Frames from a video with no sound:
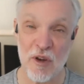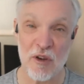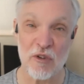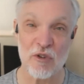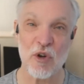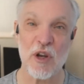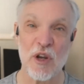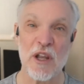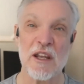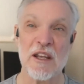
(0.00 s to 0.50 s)
They're
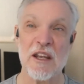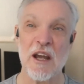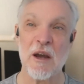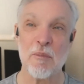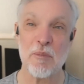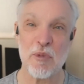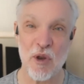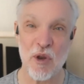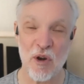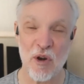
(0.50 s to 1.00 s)
trained
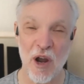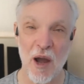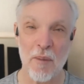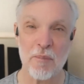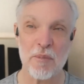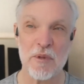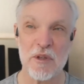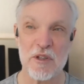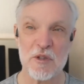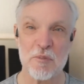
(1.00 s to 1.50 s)
up. They're
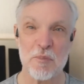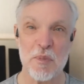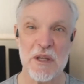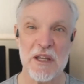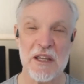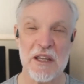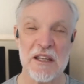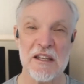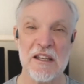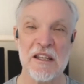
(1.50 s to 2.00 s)
up to
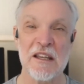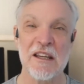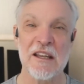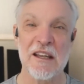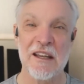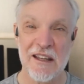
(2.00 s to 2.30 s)
speed.